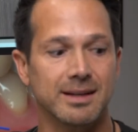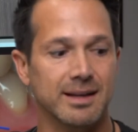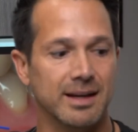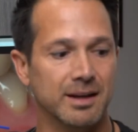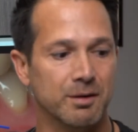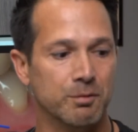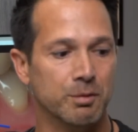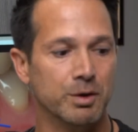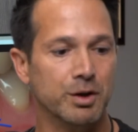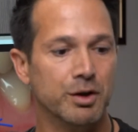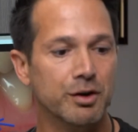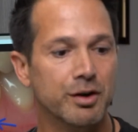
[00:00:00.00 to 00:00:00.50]

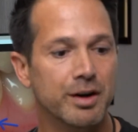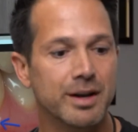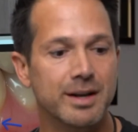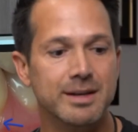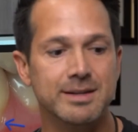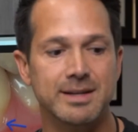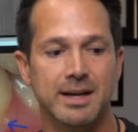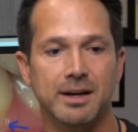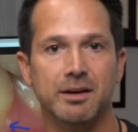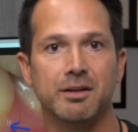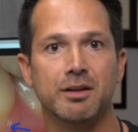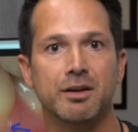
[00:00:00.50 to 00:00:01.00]
And when you're in a
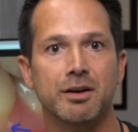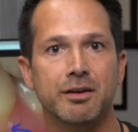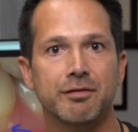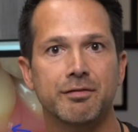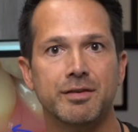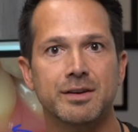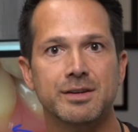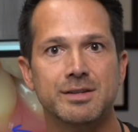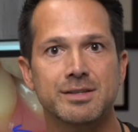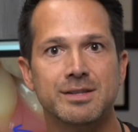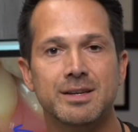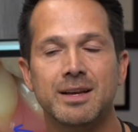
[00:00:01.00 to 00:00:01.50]
dental
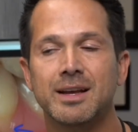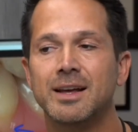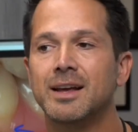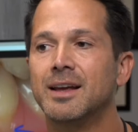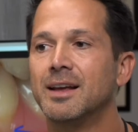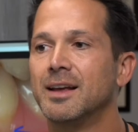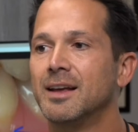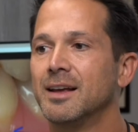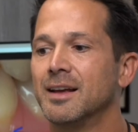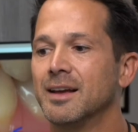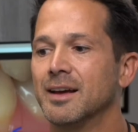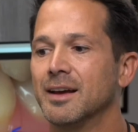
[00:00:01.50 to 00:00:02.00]
office,
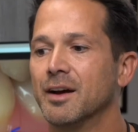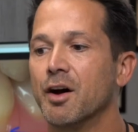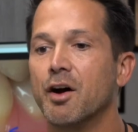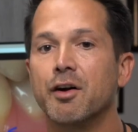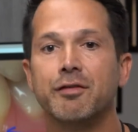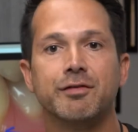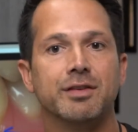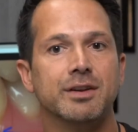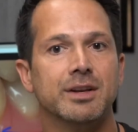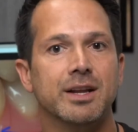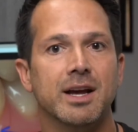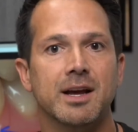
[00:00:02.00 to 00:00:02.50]

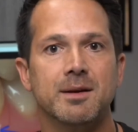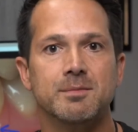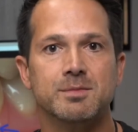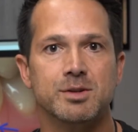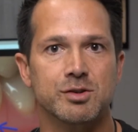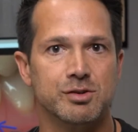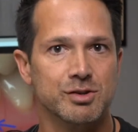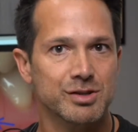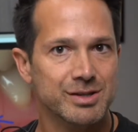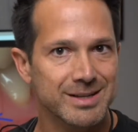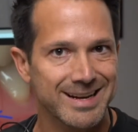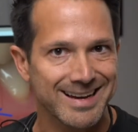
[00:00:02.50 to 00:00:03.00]
oftentimes
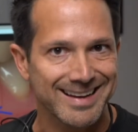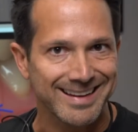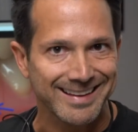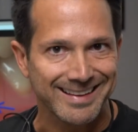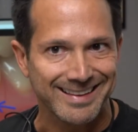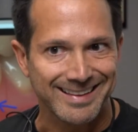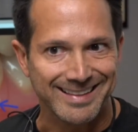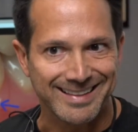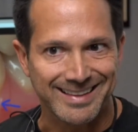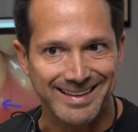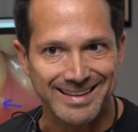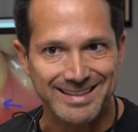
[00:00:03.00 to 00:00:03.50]
there's just
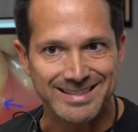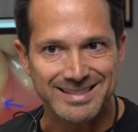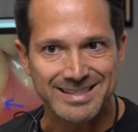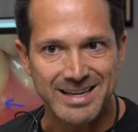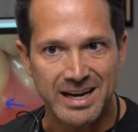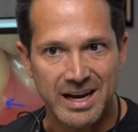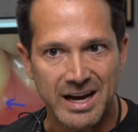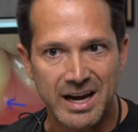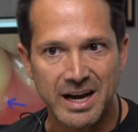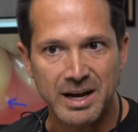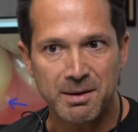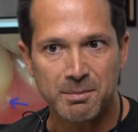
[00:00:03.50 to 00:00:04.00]
not the
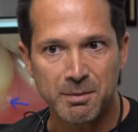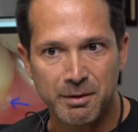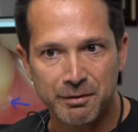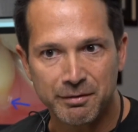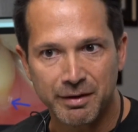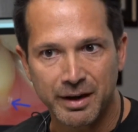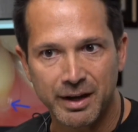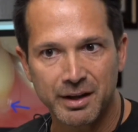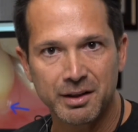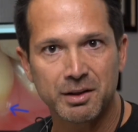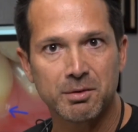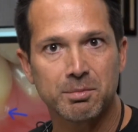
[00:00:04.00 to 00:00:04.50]
time
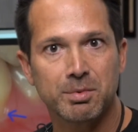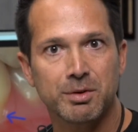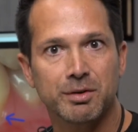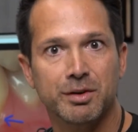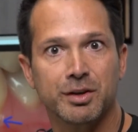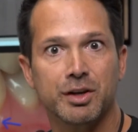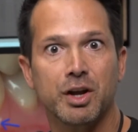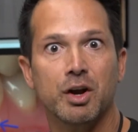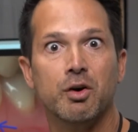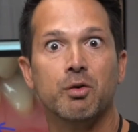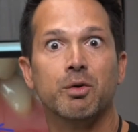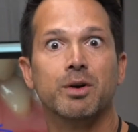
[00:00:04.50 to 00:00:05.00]
available to
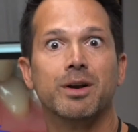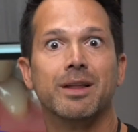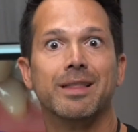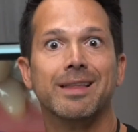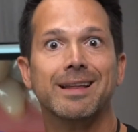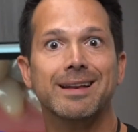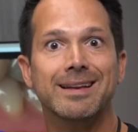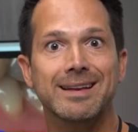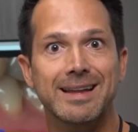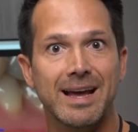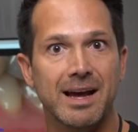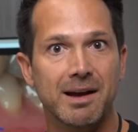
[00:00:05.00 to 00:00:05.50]
go into the
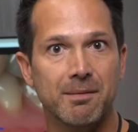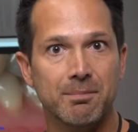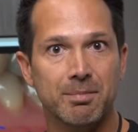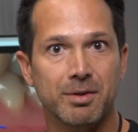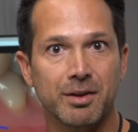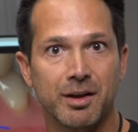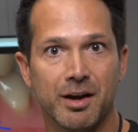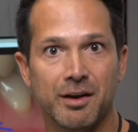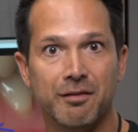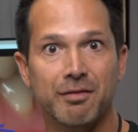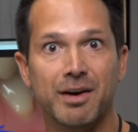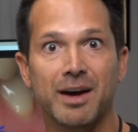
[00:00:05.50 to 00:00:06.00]

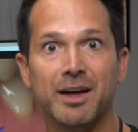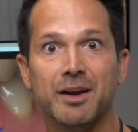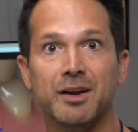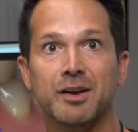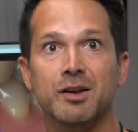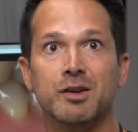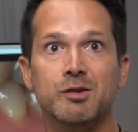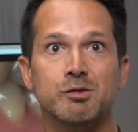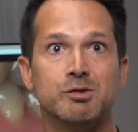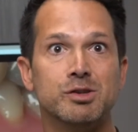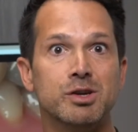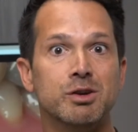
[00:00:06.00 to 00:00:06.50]
depth of how to
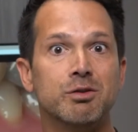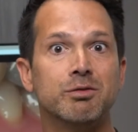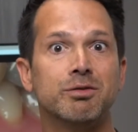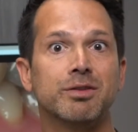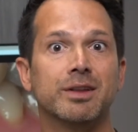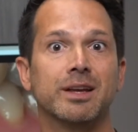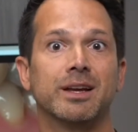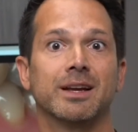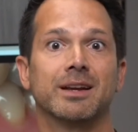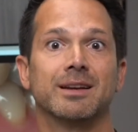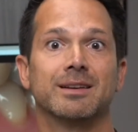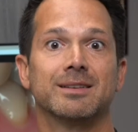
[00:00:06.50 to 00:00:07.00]
do two
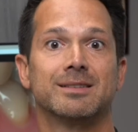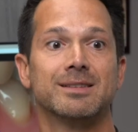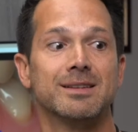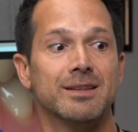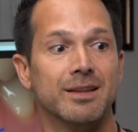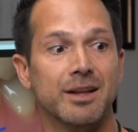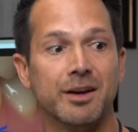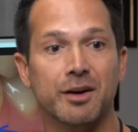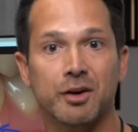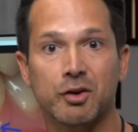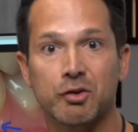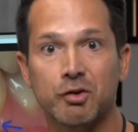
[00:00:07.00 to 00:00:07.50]
things
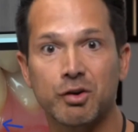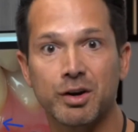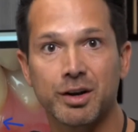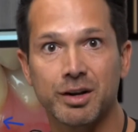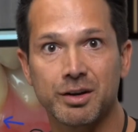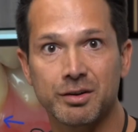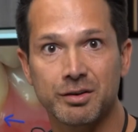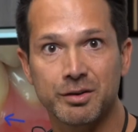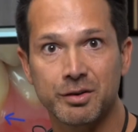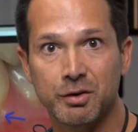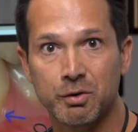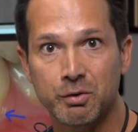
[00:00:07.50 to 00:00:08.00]
that are
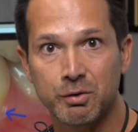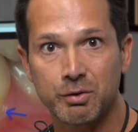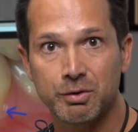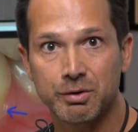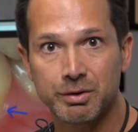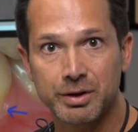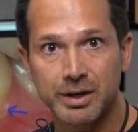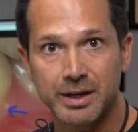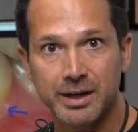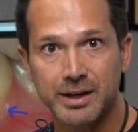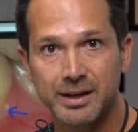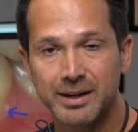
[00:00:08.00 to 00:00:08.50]
critical to oral
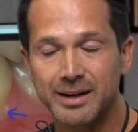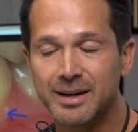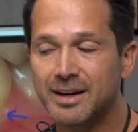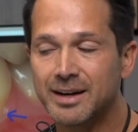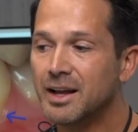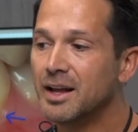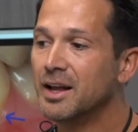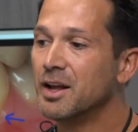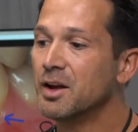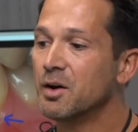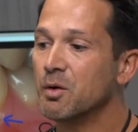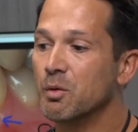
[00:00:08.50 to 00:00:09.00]
care.
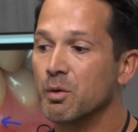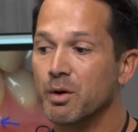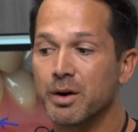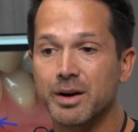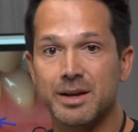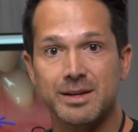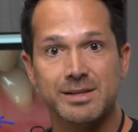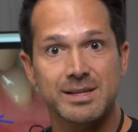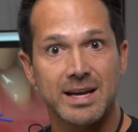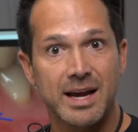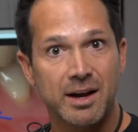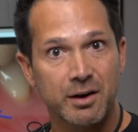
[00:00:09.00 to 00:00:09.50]
One
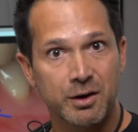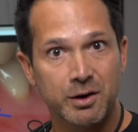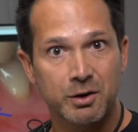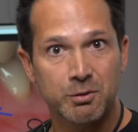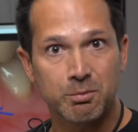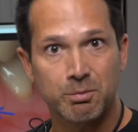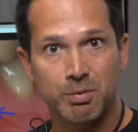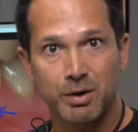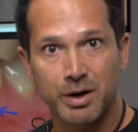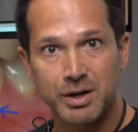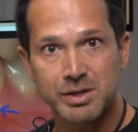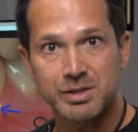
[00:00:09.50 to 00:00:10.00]
is how do
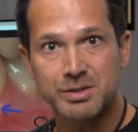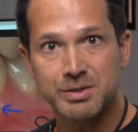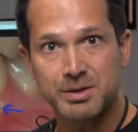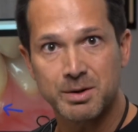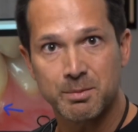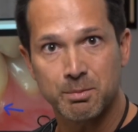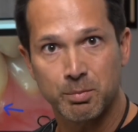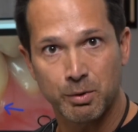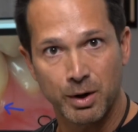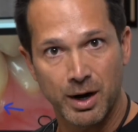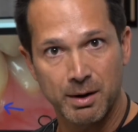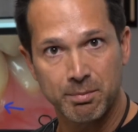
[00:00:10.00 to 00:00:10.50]
you brush
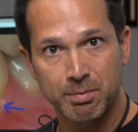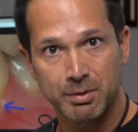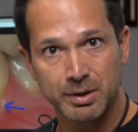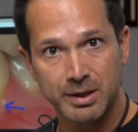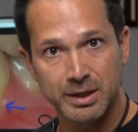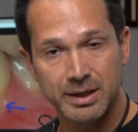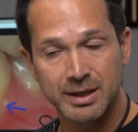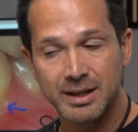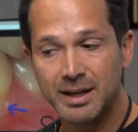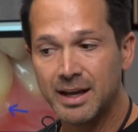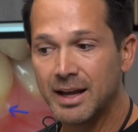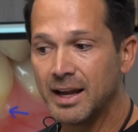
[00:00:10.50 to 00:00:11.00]

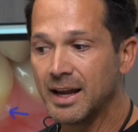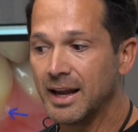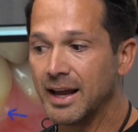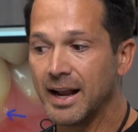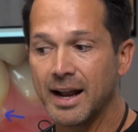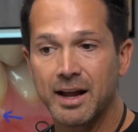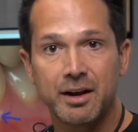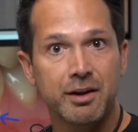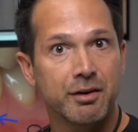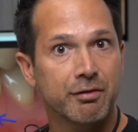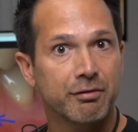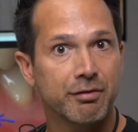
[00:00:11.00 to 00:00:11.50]
properly and
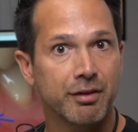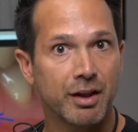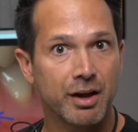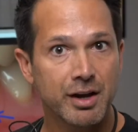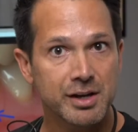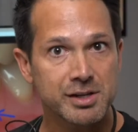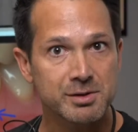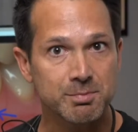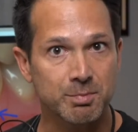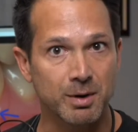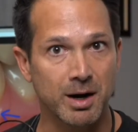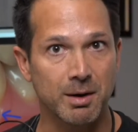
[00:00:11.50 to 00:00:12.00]
how do you
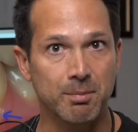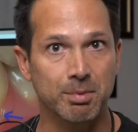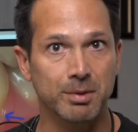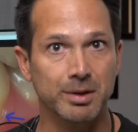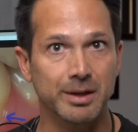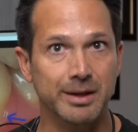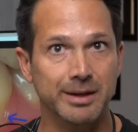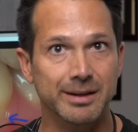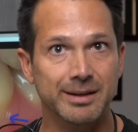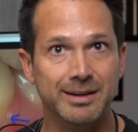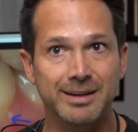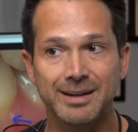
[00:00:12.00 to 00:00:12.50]
floss
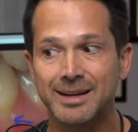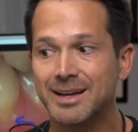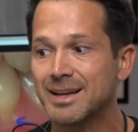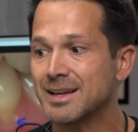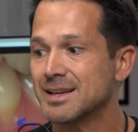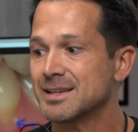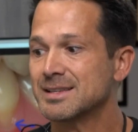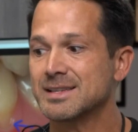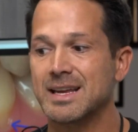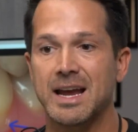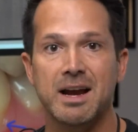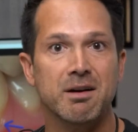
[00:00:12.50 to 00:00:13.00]
properly?
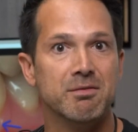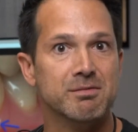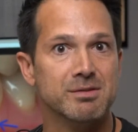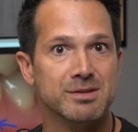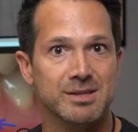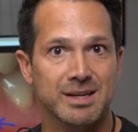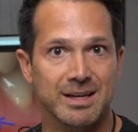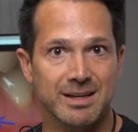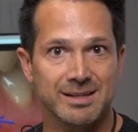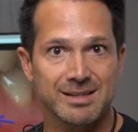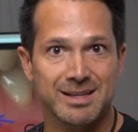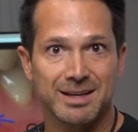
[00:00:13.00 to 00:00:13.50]

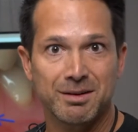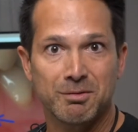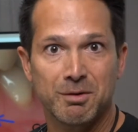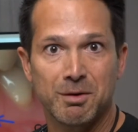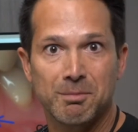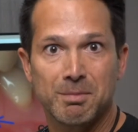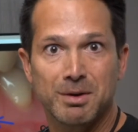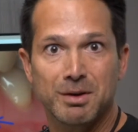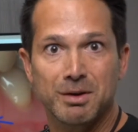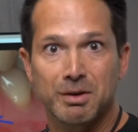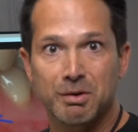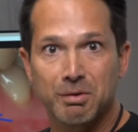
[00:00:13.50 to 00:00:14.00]
Sounds easy. We've
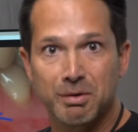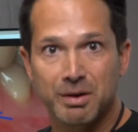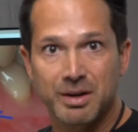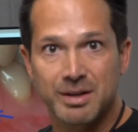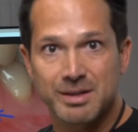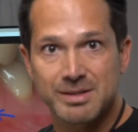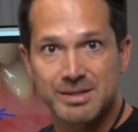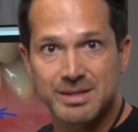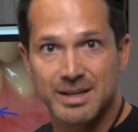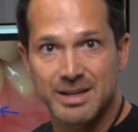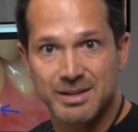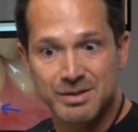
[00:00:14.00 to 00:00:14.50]
been doing
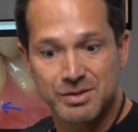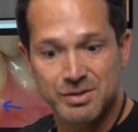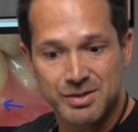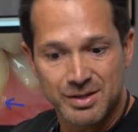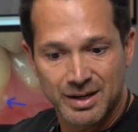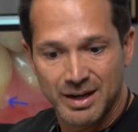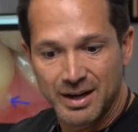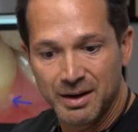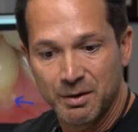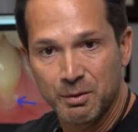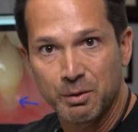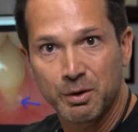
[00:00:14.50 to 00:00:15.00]
it since
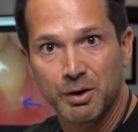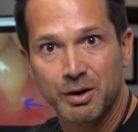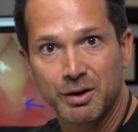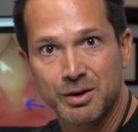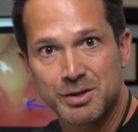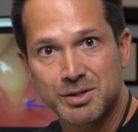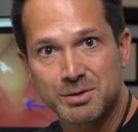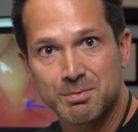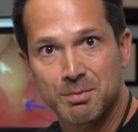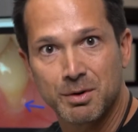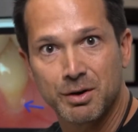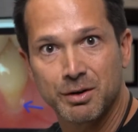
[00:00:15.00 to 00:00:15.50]
we were
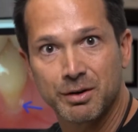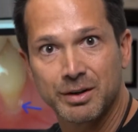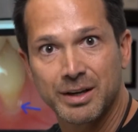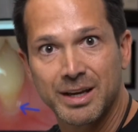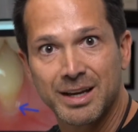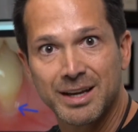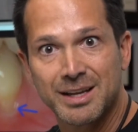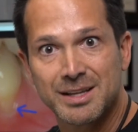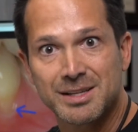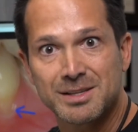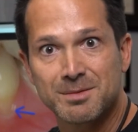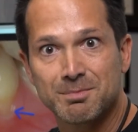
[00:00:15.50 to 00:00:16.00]
small
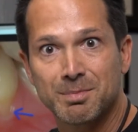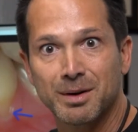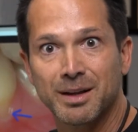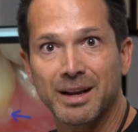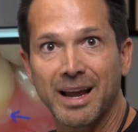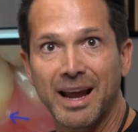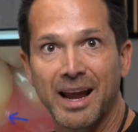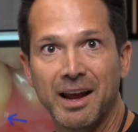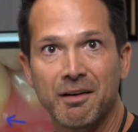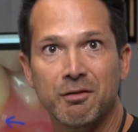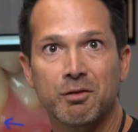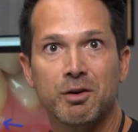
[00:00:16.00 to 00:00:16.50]
kids, but
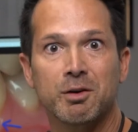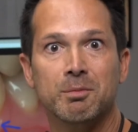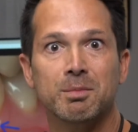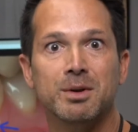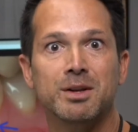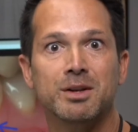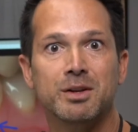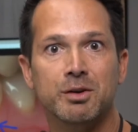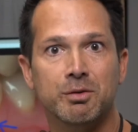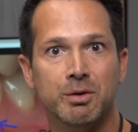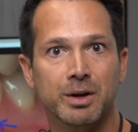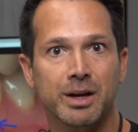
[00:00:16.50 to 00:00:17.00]
have we
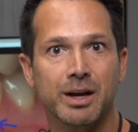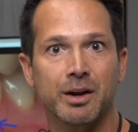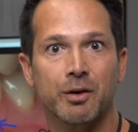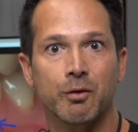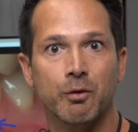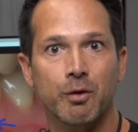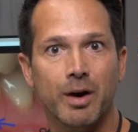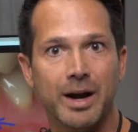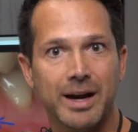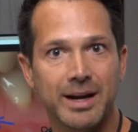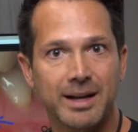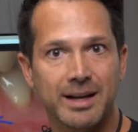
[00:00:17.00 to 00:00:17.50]
been doing it
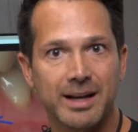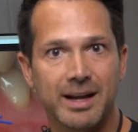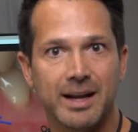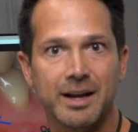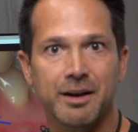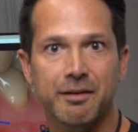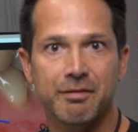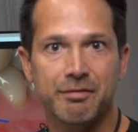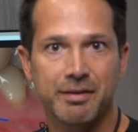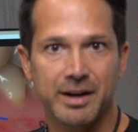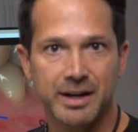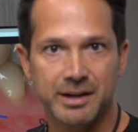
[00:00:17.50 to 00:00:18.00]
right and
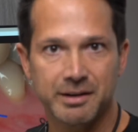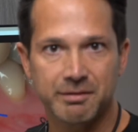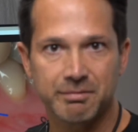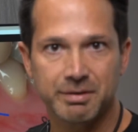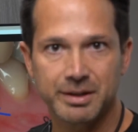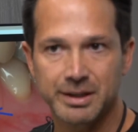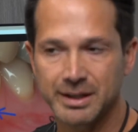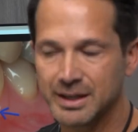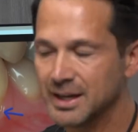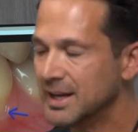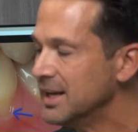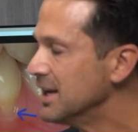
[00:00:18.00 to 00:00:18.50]

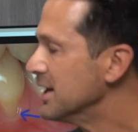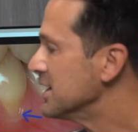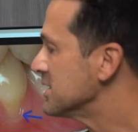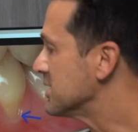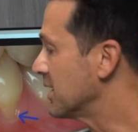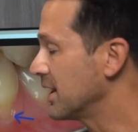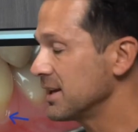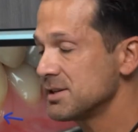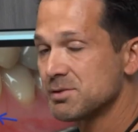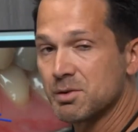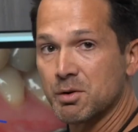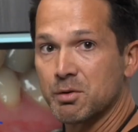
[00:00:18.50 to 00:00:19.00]
effectively? So
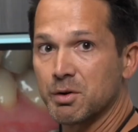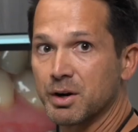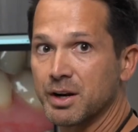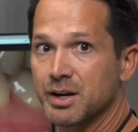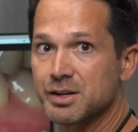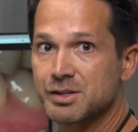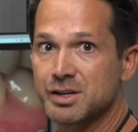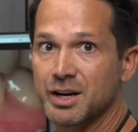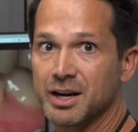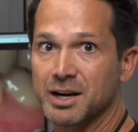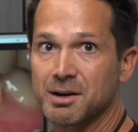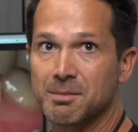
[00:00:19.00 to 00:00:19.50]
that's what we're going
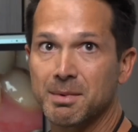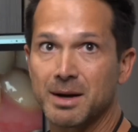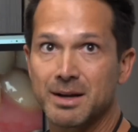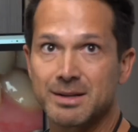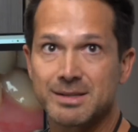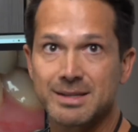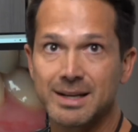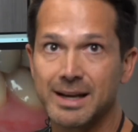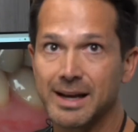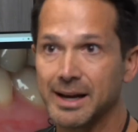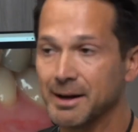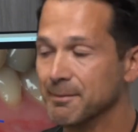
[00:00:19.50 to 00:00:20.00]
to talk about
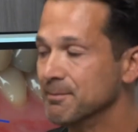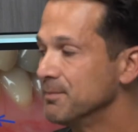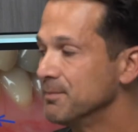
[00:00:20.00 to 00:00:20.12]
today.